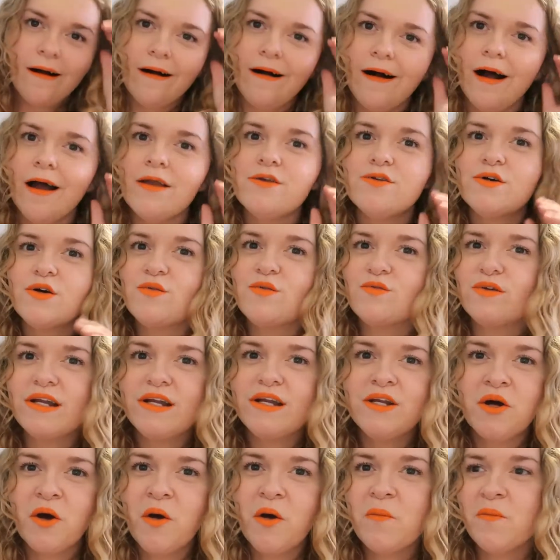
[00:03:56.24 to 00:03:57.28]
I don't really
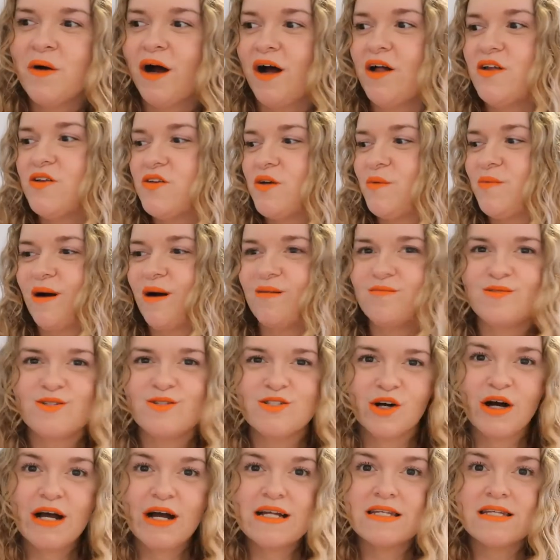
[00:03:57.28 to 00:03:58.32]
know much about
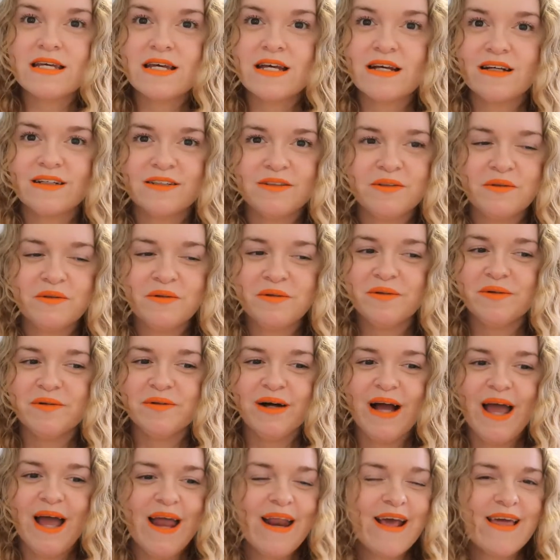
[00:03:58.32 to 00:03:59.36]
dieting
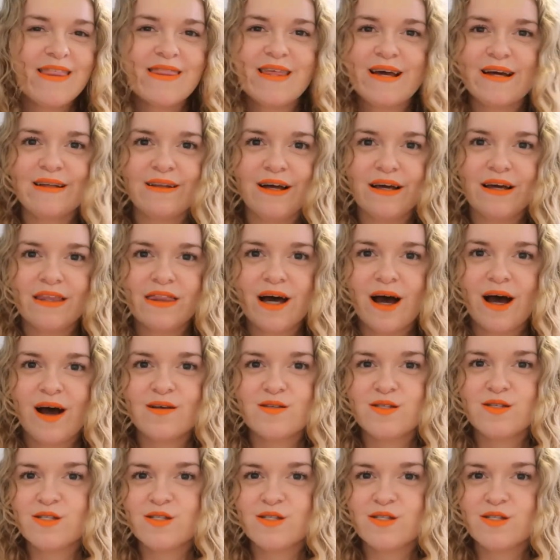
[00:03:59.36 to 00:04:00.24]
or anything like that,